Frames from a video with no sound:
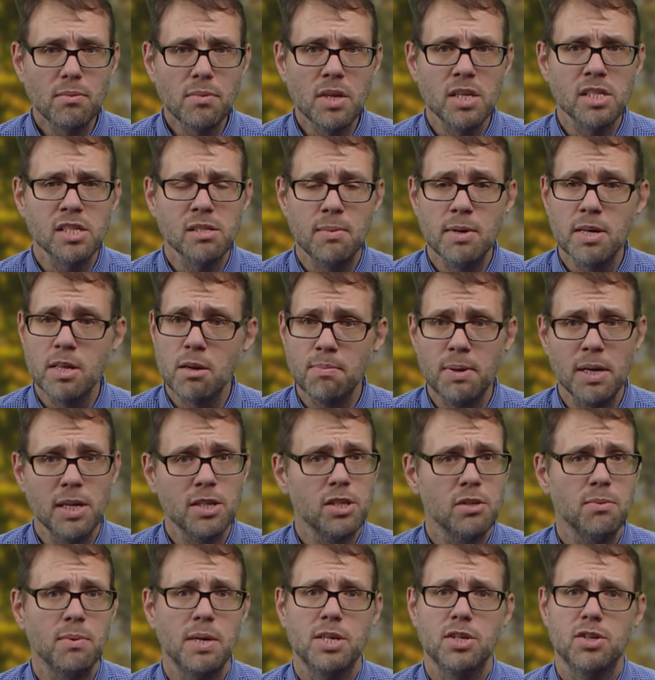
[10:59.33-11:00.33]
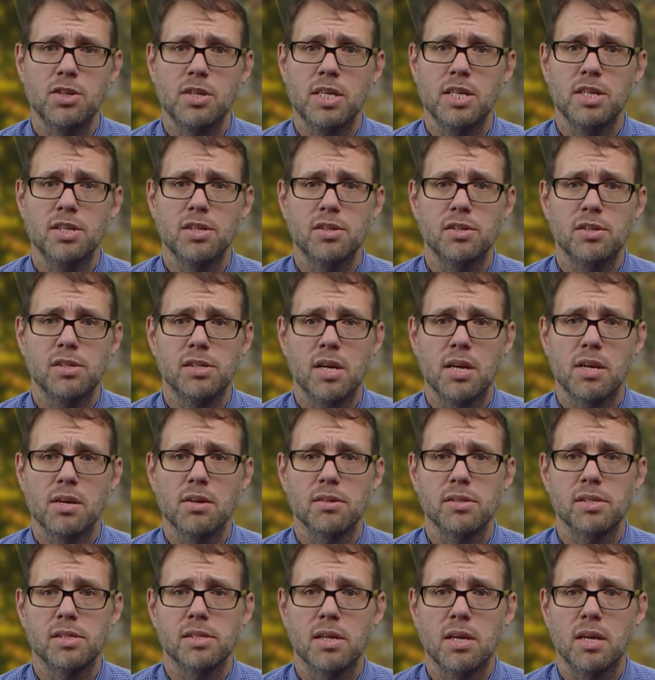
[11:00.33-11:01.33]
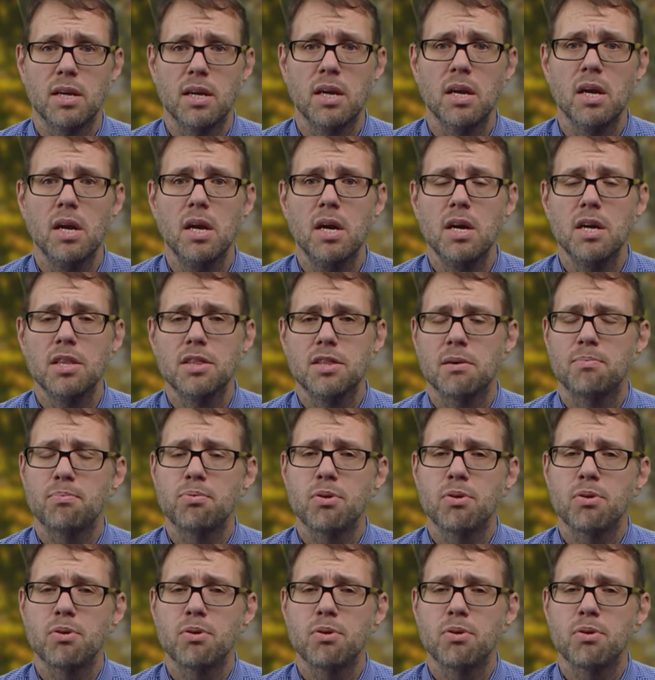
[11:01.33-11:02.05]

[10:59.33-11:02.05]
Some other punctuation issues that you'll see, the